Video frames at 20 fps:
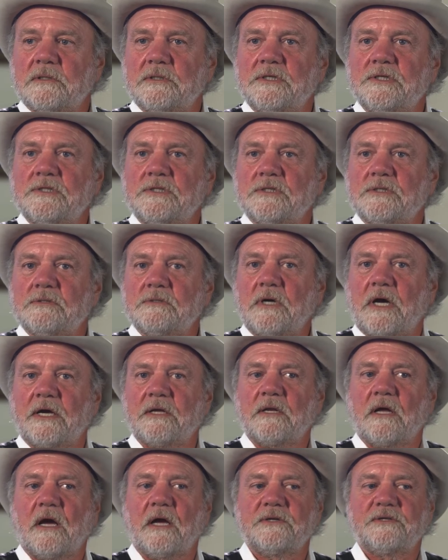You know,
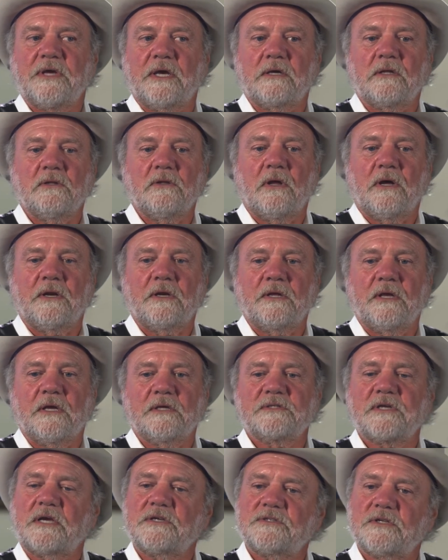I take a lot of
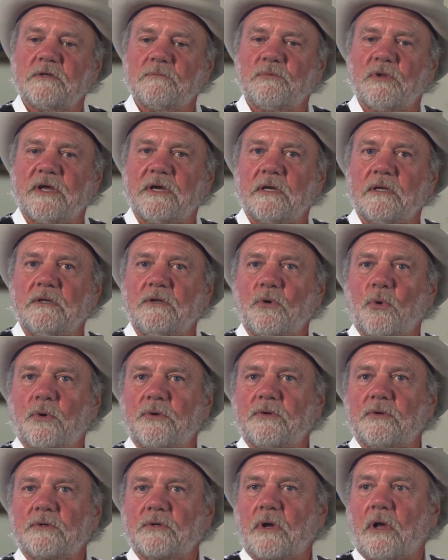gigs. I still play in northern